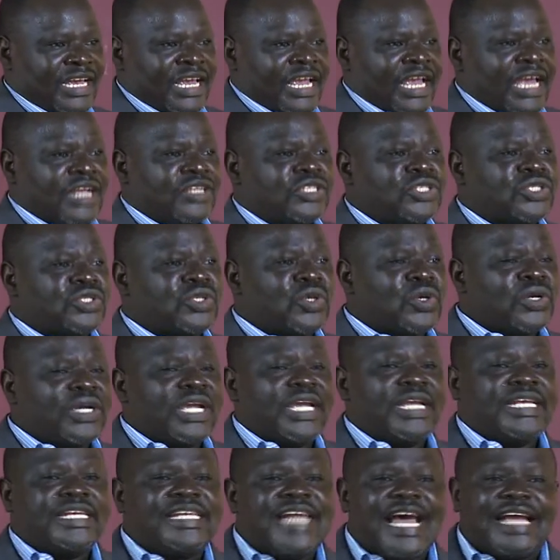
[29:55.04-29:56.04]
And so,
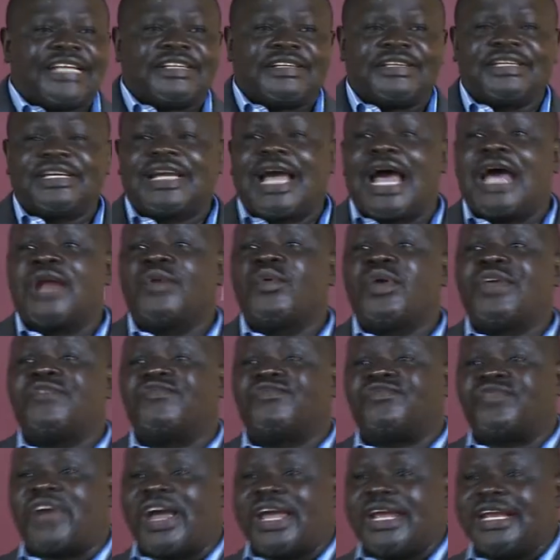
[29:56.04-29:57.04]
in that regard, we
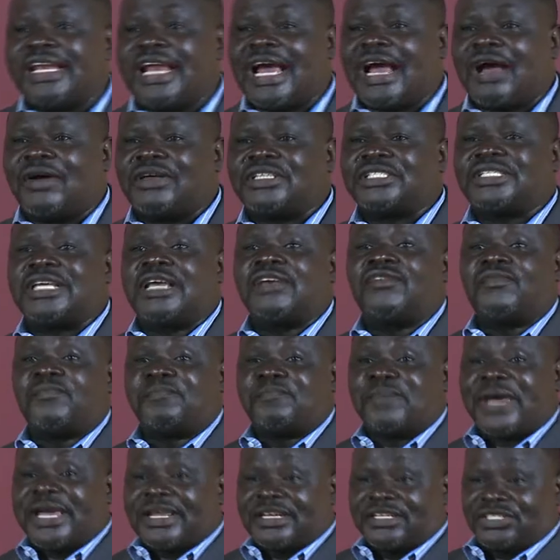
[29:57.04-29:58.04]
find ourselves
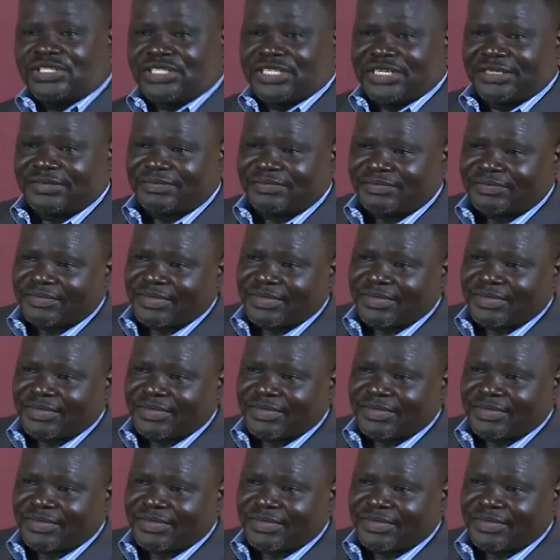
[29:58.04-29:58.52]
perishing.